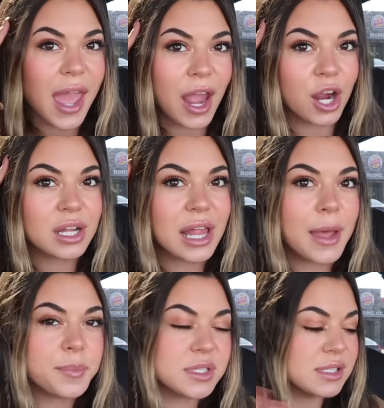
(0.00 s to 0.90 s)
hair
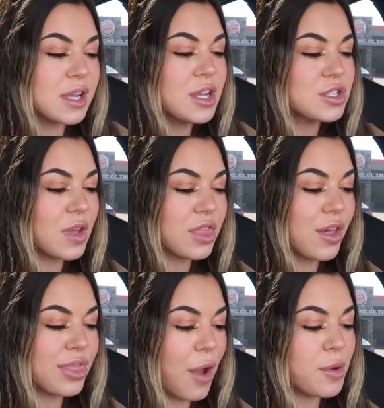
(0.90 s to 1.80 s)
clips. So I
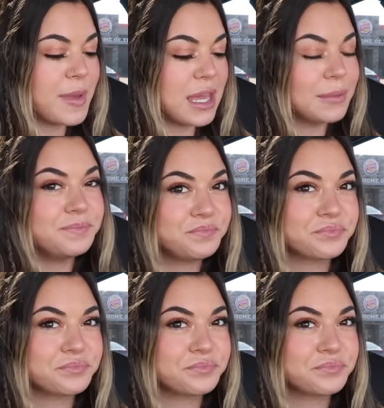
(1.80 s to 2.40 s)
thought that would be